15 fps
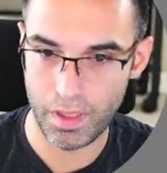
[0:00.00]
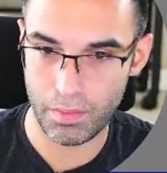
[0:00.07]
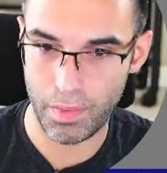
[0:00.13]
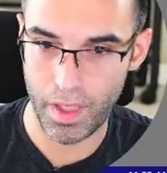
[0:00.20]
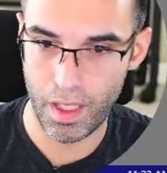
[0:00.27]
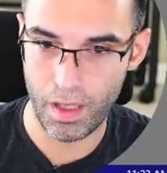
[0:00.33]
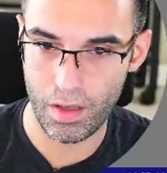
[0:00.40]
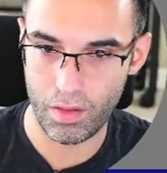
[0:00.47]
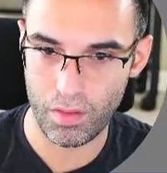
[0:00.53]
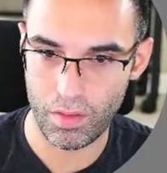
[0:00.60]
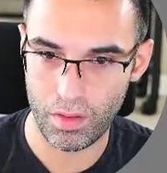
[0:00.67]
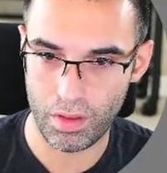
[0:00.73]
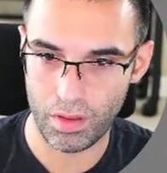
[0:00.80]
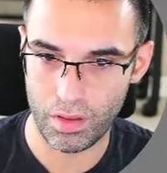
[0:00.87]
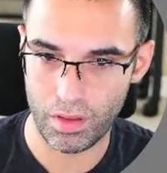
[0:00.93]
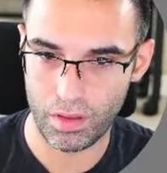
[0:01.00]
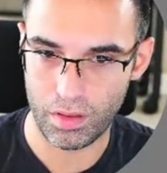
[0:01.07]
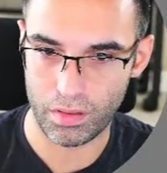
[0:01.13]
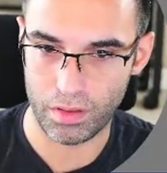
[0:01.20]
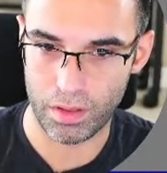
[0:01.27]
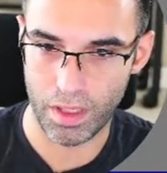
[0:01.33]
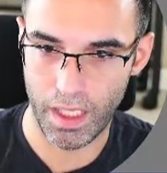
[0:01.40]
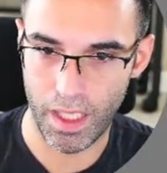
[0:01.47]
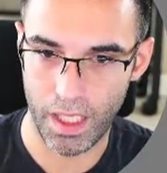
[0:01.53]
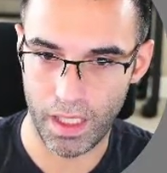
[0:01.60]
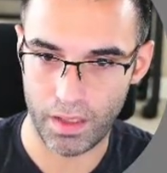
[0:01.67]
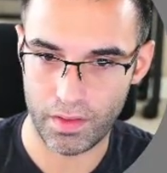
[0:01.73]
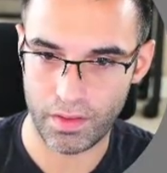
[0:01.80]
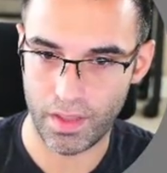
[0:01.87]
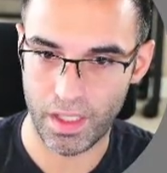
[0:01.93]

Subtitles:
Parallax.